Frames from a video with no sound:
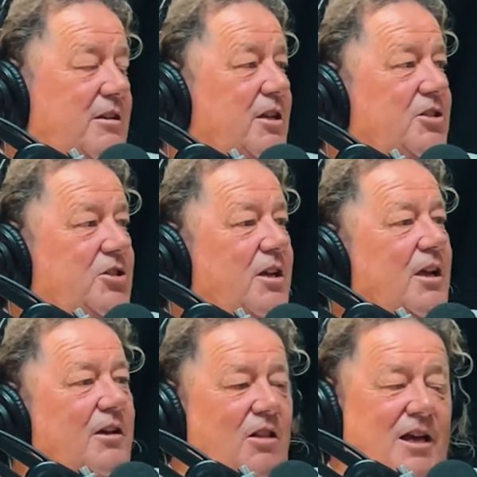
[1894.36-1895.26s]
It's
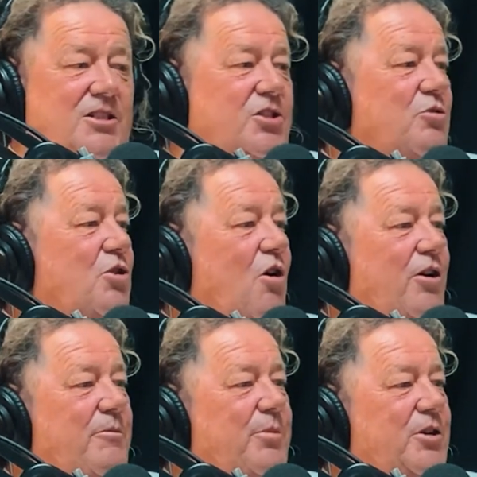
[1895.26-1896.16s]
Clay's still got
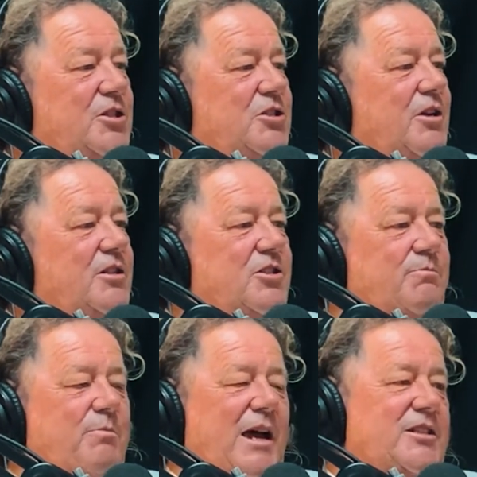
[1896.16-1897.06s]
it, but it's
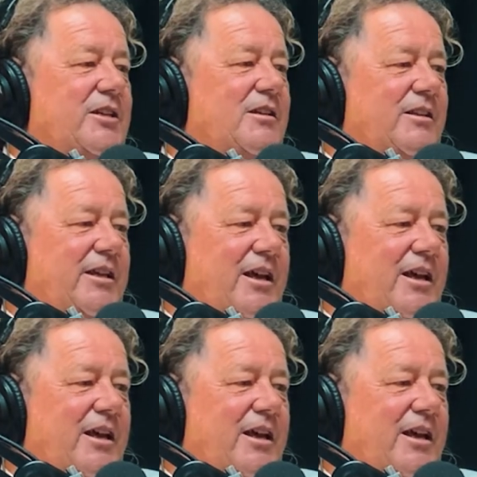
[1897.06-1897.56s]
basically